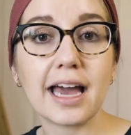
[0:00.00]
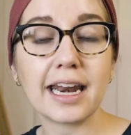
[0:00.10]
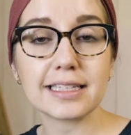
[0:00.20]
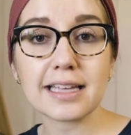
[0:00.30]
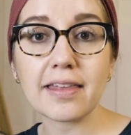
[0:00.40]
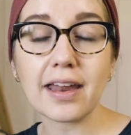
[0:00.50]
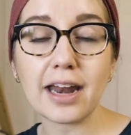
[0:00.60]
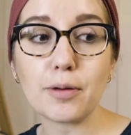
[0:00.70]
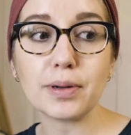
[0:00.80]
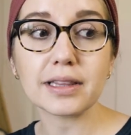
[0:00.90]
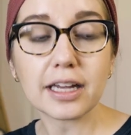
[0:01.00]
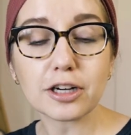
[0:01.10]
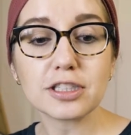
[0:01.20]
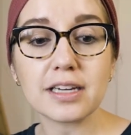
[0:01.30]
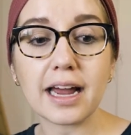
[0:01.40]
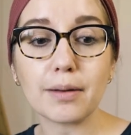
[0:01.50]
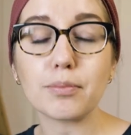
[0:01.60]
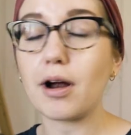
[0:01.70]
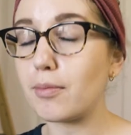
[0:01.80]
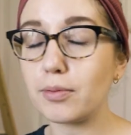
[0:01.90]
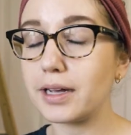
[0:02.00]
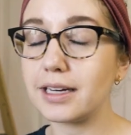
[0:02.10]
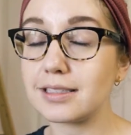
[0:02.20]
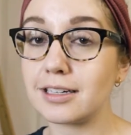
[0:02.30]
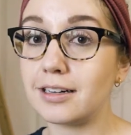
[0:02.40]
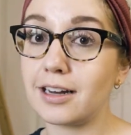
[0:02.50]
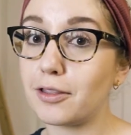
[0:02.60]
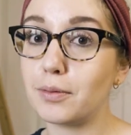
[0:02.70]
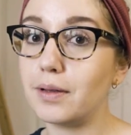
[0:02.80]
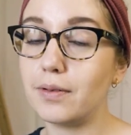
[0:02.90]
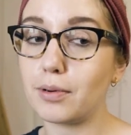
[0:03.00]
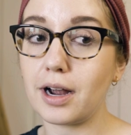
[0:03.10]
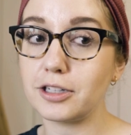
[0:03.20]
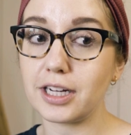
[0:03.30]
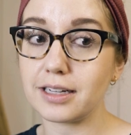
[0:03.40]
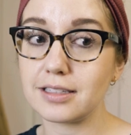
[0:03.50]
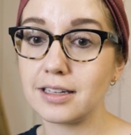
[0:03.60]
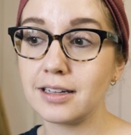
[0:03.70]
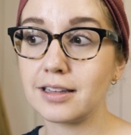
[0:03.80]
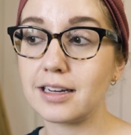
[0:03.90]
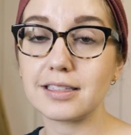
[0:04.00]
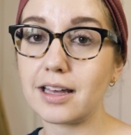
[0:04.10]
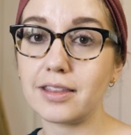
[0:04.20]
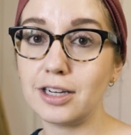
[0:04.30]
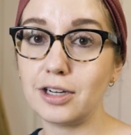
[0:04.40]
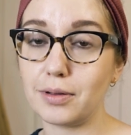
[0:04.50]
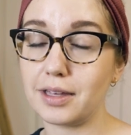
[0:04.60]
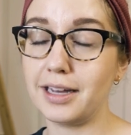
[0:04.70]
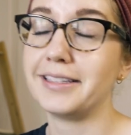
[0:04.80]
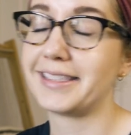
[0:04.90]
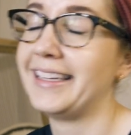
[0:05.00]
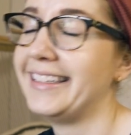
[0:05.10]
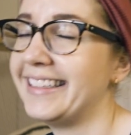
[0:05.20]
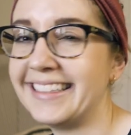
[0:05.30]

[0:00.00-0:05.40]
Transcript: And I say that now, but later tonight, I'm probably going to start another weaving project that has nothing to do with this.